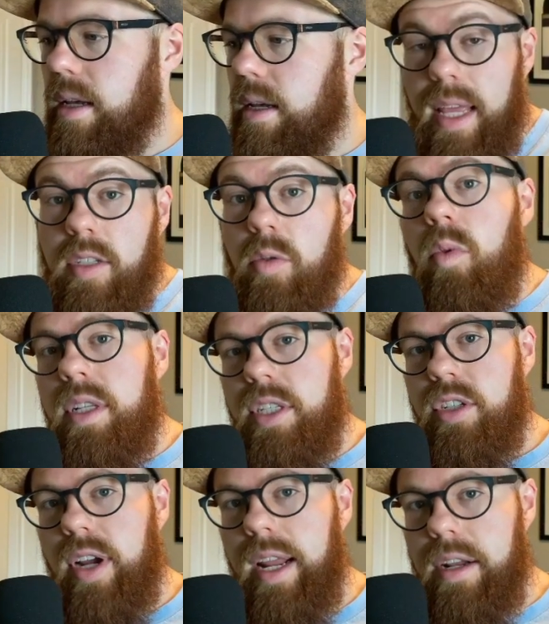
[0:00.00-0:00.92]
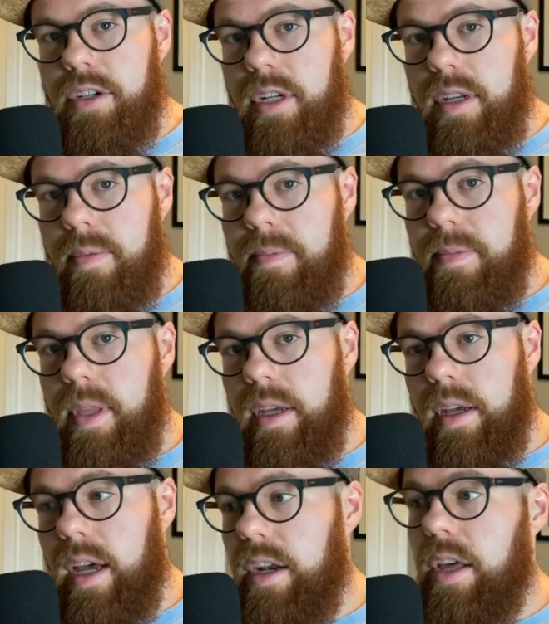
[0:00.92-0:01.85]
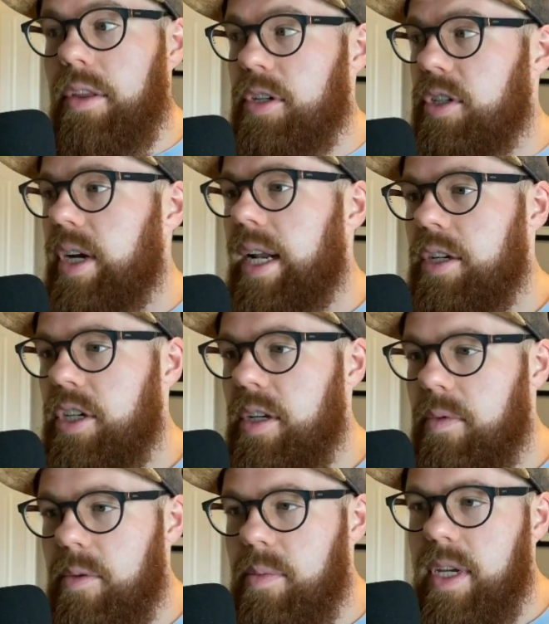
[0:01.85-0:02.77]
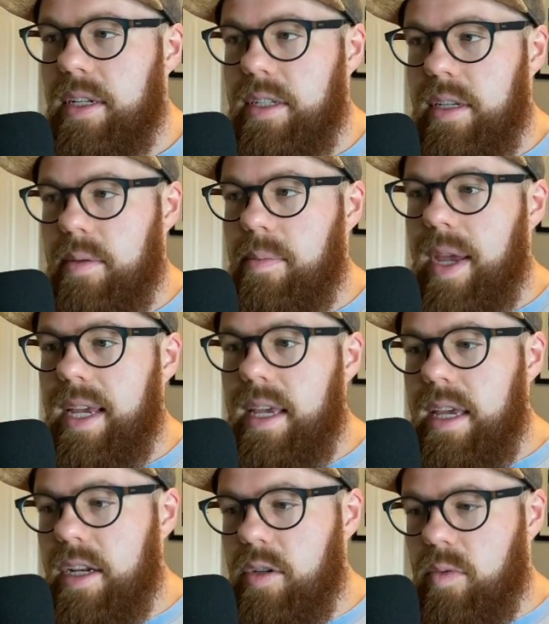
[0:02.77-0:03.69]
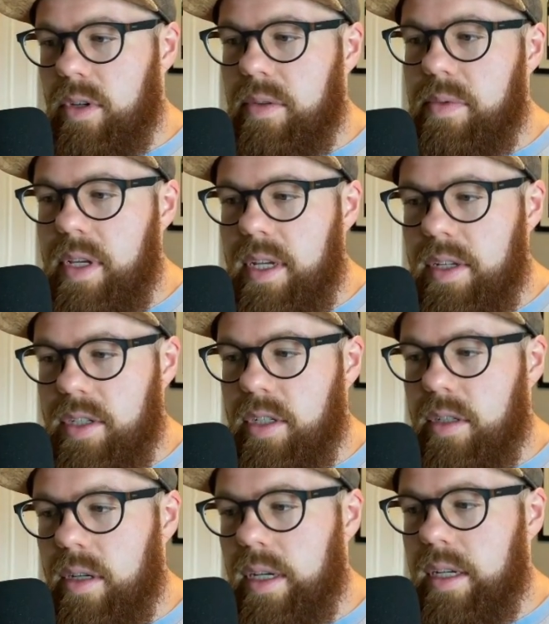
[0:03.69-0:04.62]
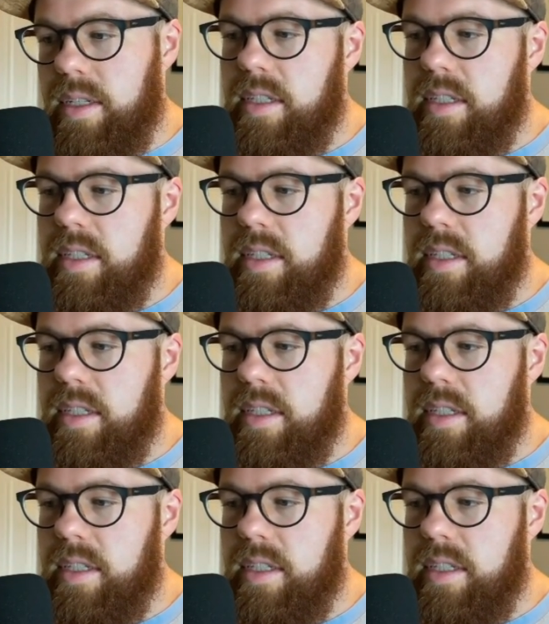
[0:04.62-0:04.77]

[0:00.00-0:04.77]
That's one strategy. Uh, another strategy would be to make each one of these uh,